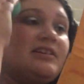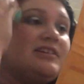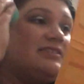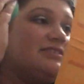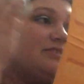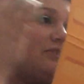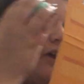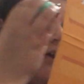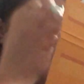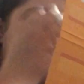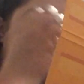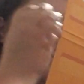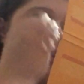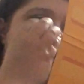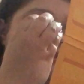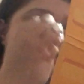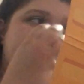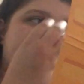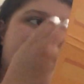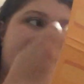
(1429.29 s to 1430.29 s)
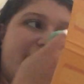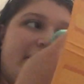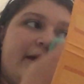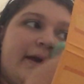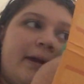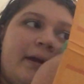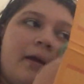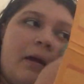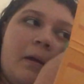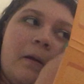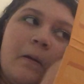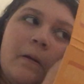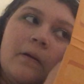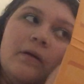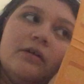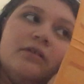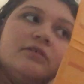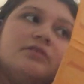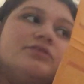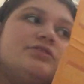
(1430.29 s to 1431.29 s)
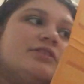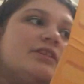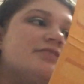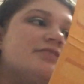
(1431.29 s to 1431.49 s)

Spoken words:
so freaking sweet. She